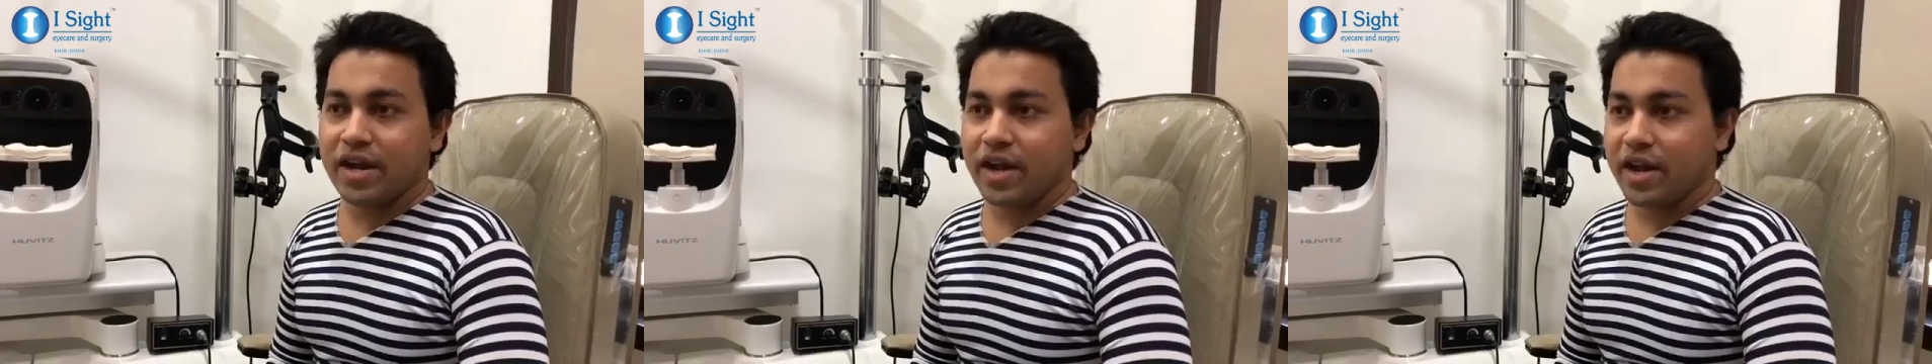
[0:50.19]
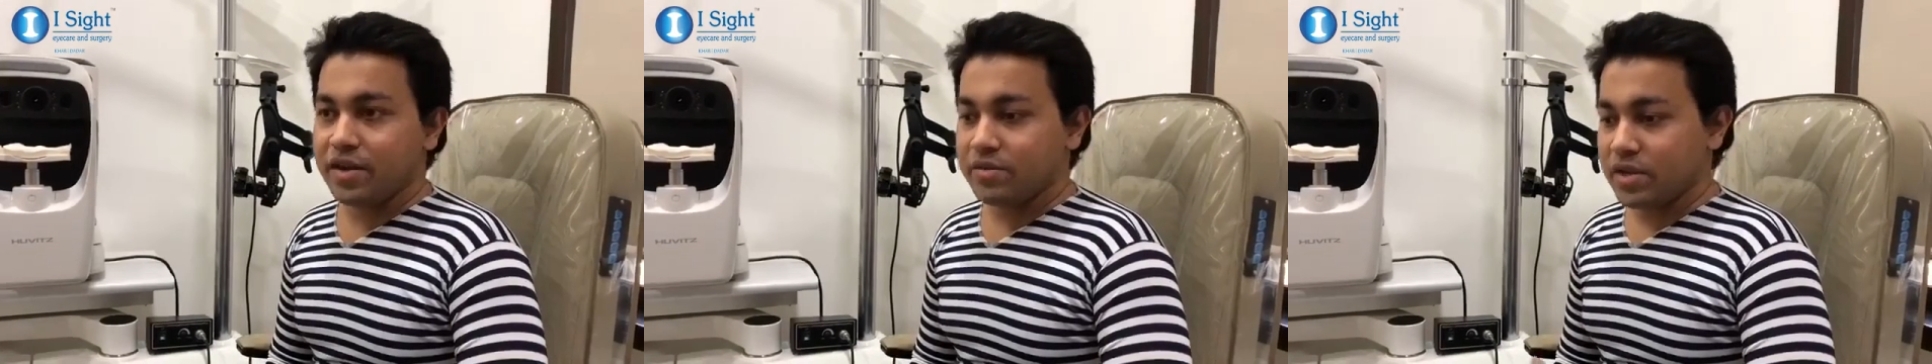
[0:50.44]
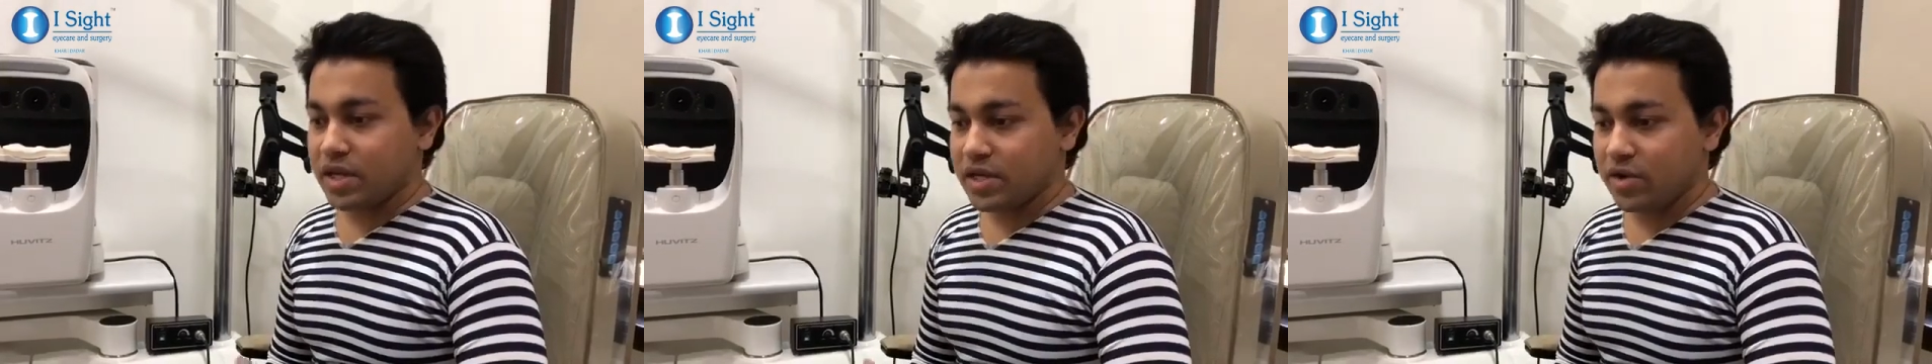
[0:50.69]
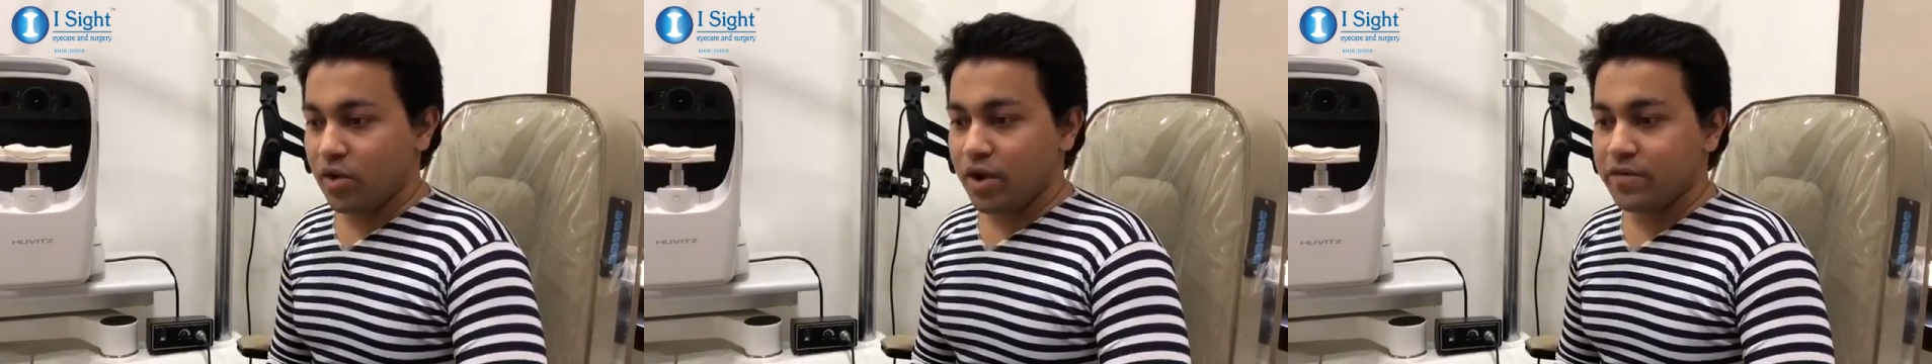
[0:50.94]
and I
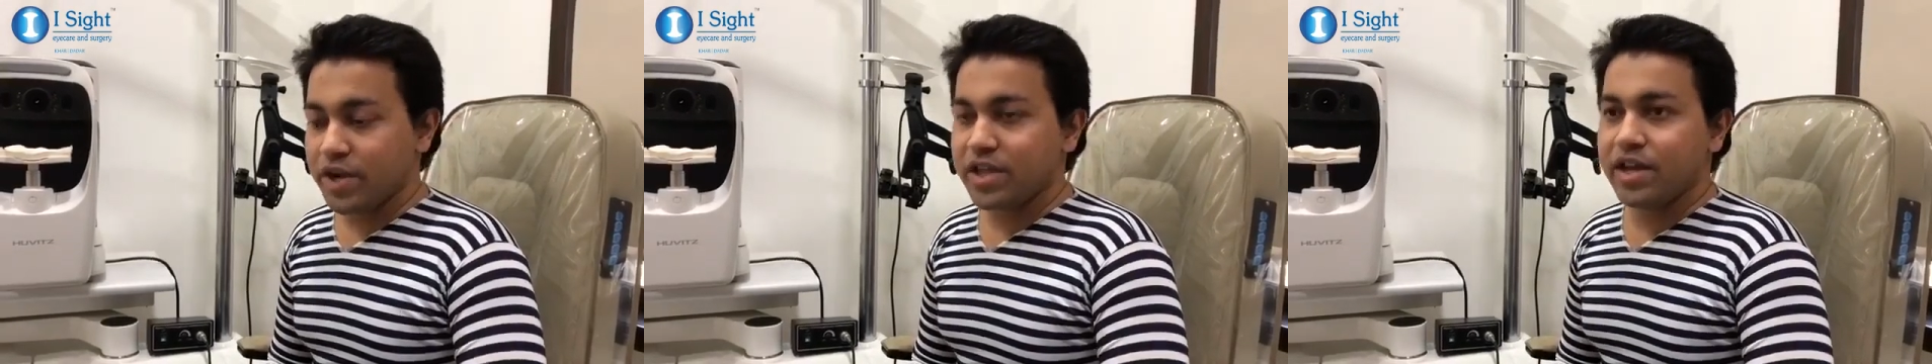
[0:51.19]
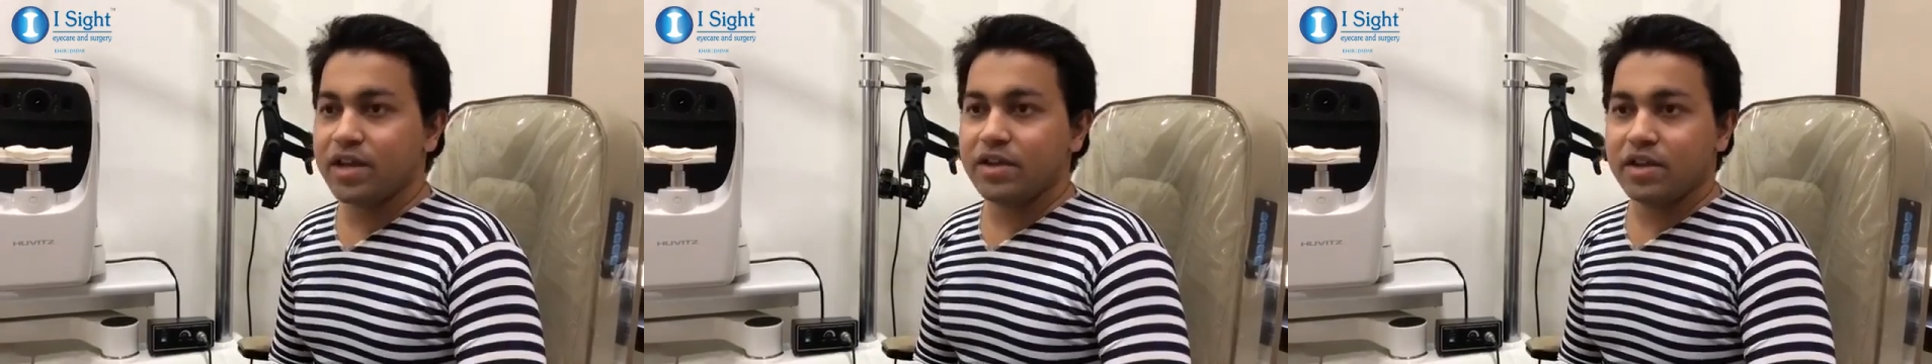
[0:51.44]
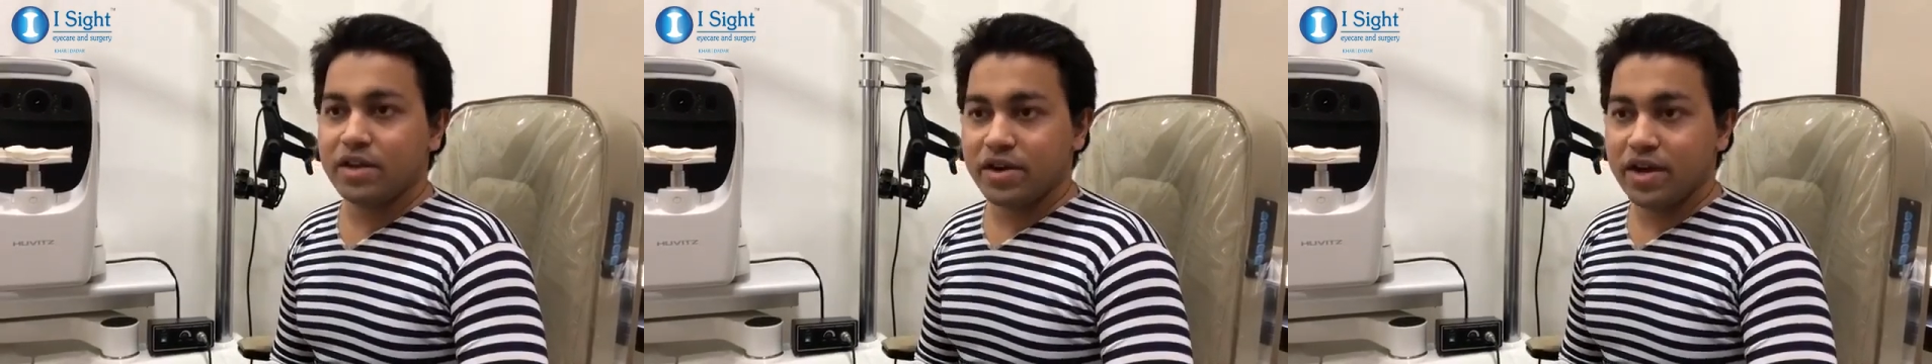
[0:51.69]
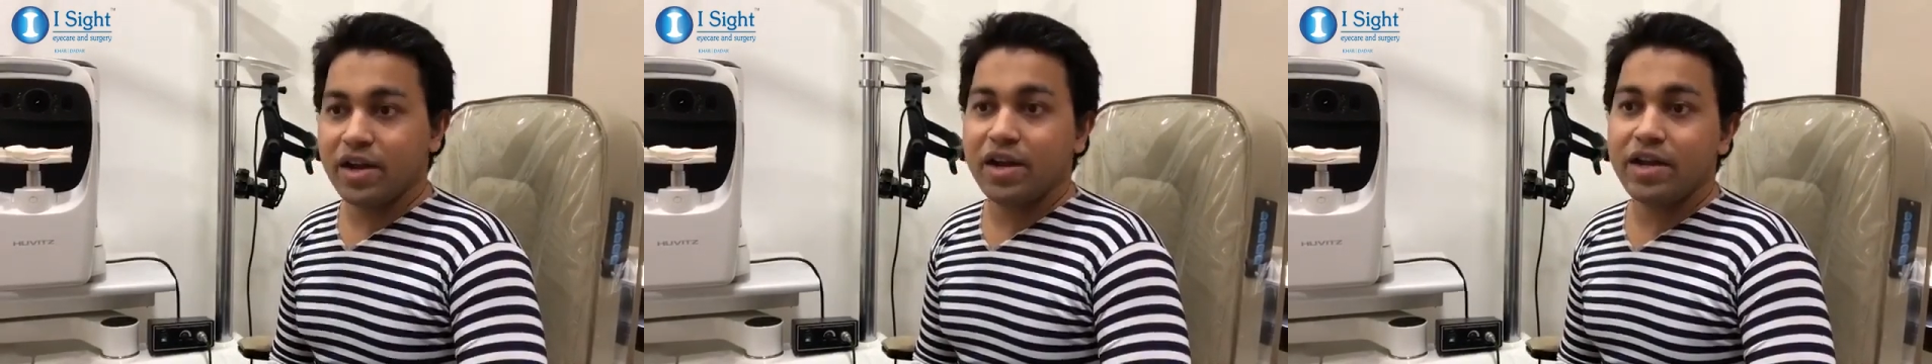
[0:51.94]
saw everything
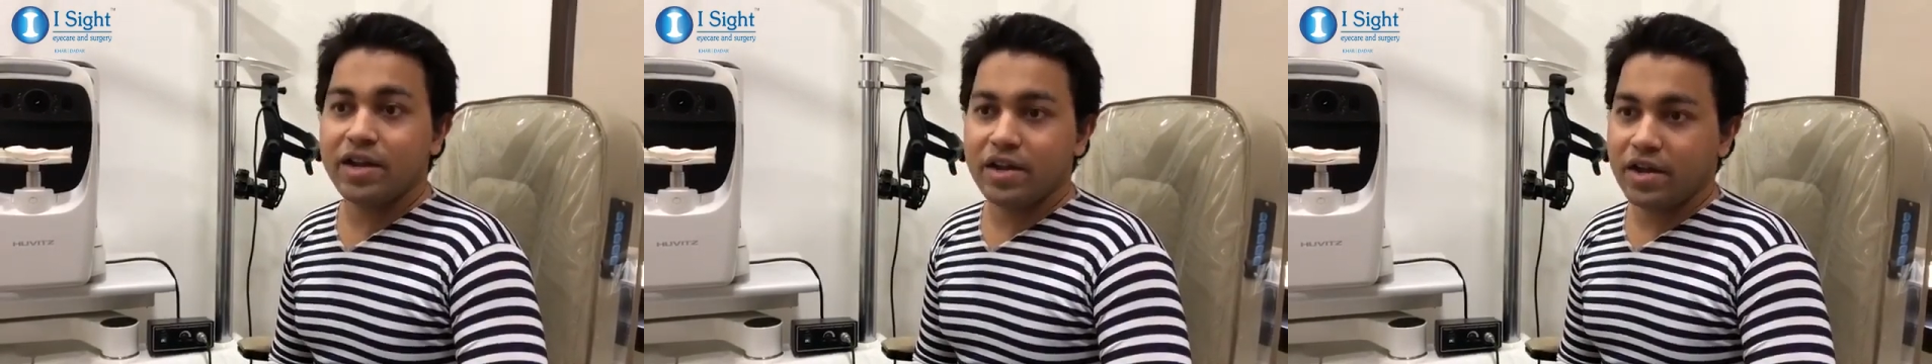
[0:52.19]
really